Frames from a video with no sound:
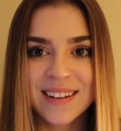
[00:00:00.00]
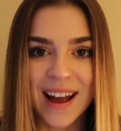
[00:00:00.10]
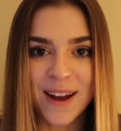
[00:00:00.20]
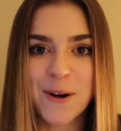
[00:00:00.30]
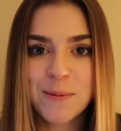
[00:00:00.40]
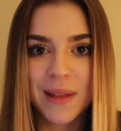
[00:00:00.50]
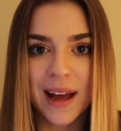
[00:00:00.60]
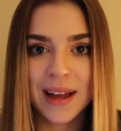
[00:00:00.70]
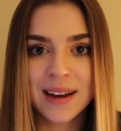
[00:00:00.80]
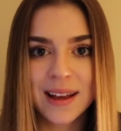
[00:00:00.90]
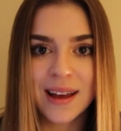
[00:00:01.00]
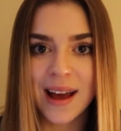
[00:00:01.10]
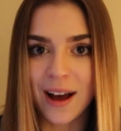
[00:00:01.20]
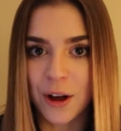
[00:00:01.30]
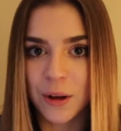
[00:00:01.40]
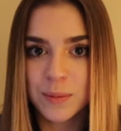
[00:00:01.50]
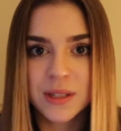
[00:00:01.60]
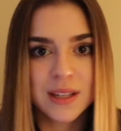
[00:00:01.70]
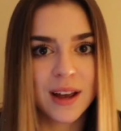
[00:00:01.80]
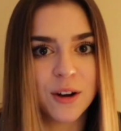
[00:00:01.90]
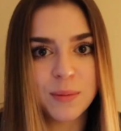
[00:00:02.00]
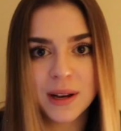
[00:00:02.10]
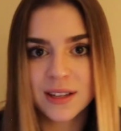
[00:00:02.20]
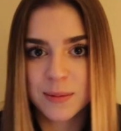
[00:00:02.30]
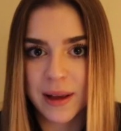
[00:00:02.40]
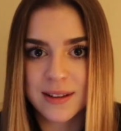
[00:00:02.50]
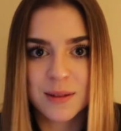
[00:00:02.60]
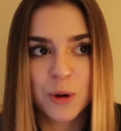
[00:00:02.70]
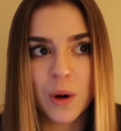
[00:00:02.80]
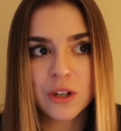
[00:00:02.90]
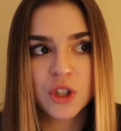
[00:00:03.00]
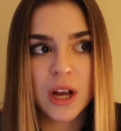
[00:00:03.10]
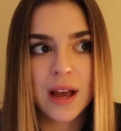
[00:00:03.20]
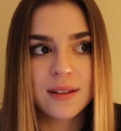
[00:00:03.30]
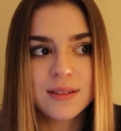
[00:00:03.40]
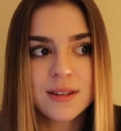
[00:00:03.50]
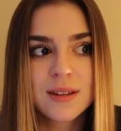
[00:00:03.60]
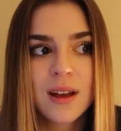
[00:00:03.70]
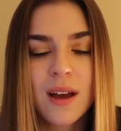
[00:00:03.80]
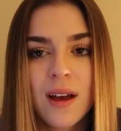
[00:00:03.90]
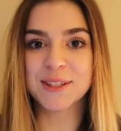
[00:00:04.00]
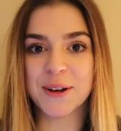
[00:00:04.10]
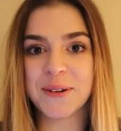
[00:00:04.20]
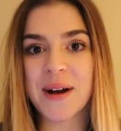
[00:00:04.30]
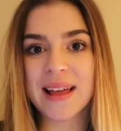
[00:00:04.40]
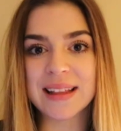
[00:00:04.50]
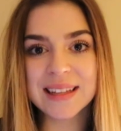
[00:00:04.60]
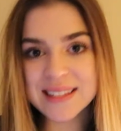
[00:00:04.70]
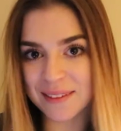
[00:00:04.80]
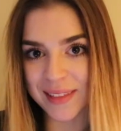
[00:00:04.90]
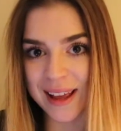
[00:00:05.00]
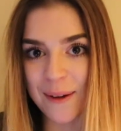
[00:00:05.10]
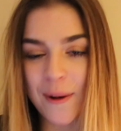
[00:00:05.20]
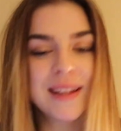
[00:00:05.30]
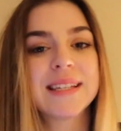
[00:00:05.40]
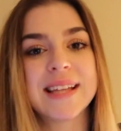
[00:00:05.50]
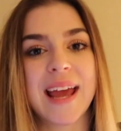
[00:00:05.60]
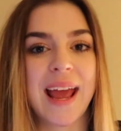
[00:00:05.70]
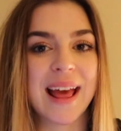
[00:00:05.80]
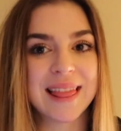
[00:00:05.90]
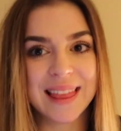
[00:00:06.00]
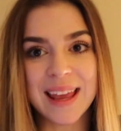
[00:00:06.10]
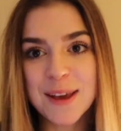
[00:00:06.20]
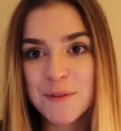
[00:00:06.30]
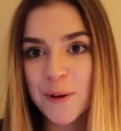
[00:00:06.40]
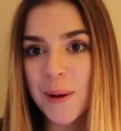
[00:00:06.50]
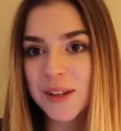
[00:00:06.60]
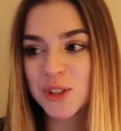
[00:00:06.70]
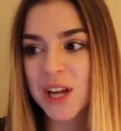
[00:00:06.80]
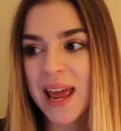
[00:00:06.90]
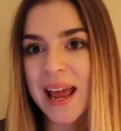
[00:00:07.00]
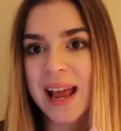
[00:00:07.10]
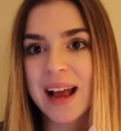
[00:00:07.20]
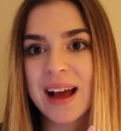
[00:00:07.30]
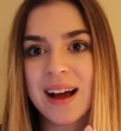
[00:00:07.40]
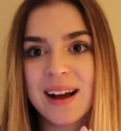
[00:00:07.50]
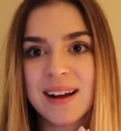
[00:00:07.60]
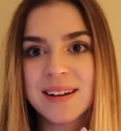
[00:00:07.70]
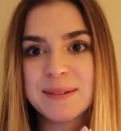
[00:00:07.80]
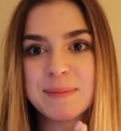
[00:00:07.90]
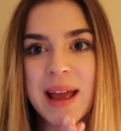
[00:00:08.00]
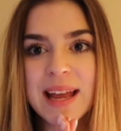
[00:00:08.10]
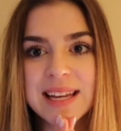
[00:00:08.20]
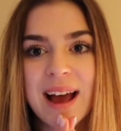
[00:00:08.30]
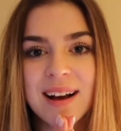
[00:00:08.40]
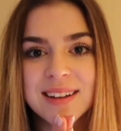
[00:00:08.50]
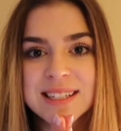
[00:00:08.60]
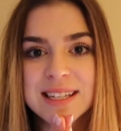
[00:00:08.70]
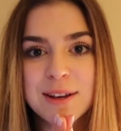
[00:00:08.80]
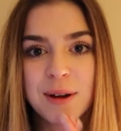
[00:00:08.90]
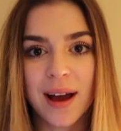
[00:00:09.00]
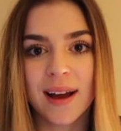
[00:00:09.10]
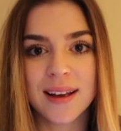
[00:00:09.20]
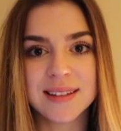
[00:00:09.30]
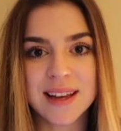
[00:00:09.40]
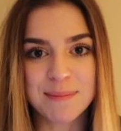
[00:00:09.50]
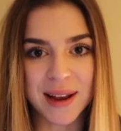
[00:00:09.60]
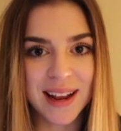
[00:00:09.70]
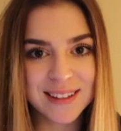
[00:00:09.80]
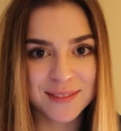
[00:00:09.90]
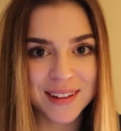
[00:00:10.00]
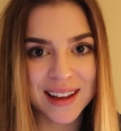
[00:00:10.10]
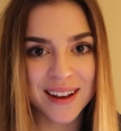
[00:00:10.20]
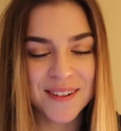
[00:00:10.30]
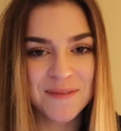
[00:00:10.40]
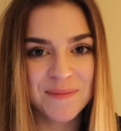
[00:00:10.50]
I hope that helps. I hope it explains some questions. So I think that's everything I wanted to say. Thank you for watching, and yeah, I'll see you guys in my next video.